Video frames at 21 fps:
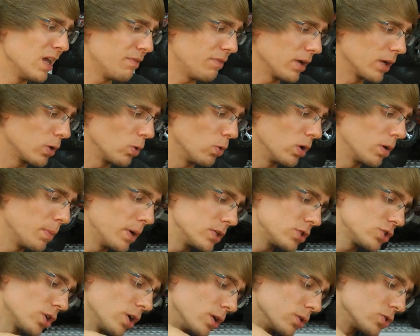If I go into my
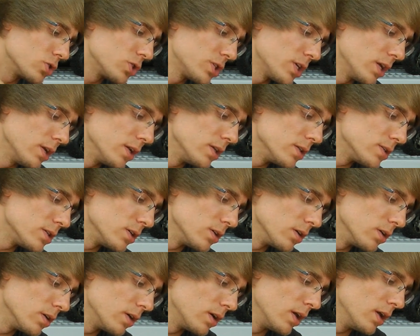charger settings
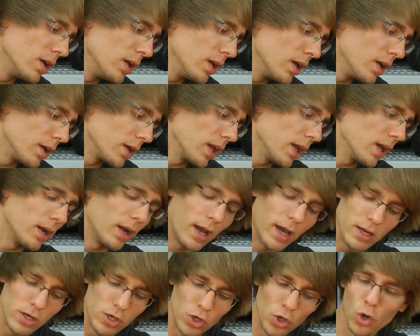here, again,
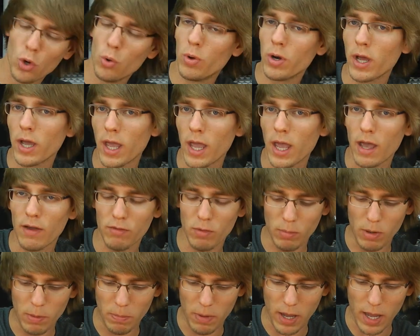I know what I have in
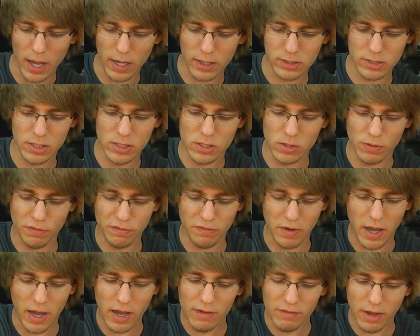my packs. These are
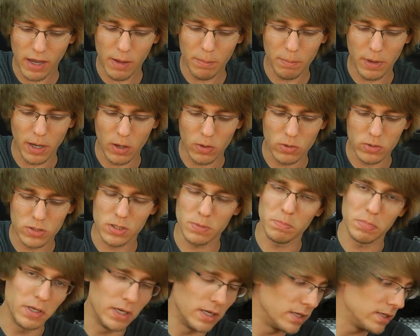5 amp hours a
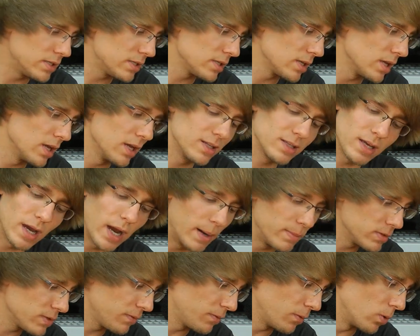piece
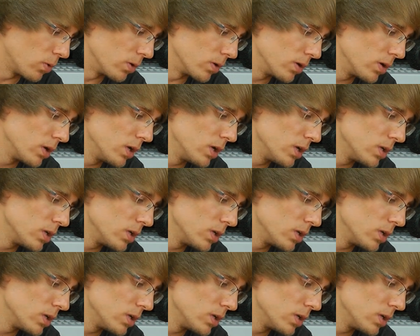times 4.